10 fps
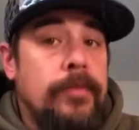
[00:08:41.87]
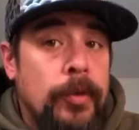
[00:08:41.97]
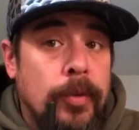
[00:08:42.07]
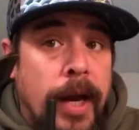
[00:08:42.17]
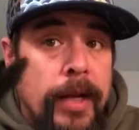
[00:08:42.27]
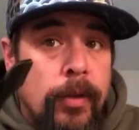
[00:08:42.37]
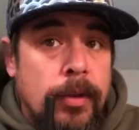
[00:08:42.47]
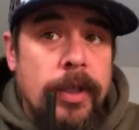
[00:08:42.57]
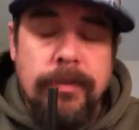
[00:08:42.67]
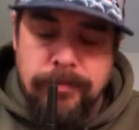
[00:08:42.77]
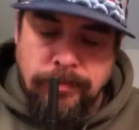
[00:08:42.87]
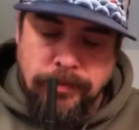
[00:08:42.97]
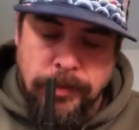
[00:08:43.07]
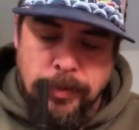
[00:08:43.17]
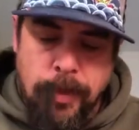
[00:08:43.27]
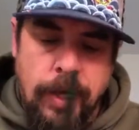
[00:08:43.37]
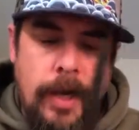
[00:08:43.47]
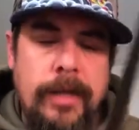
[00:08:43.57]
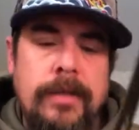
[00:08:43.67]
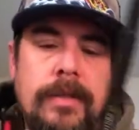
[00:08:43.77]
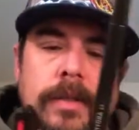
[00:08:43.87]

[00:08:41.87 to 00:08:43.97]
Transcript: New line holder, new rod.